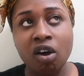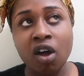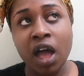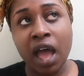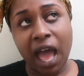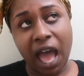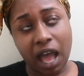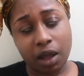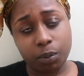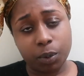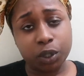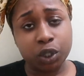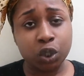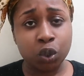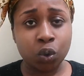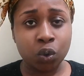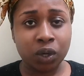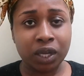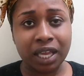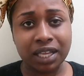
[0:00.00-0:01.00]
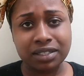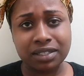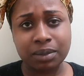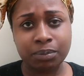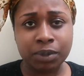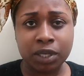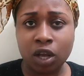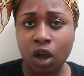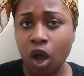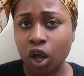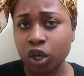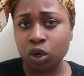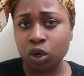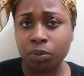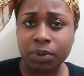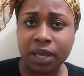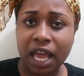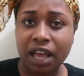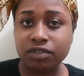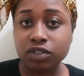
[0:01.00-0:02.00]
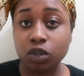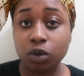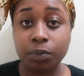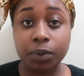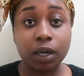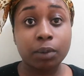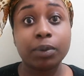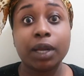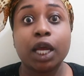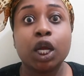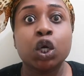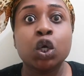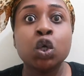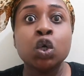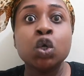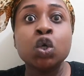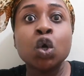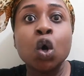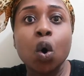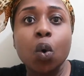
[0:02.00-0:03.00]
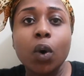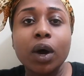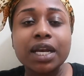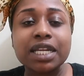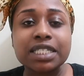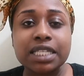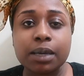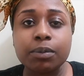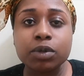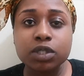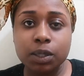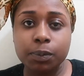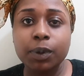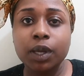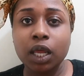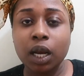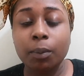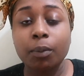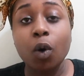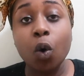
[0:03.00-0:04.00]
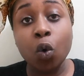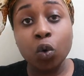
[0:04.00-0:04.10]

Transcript: how about you go get somebody your behalf to go pick it up? I'm like, no one is able to pick it up.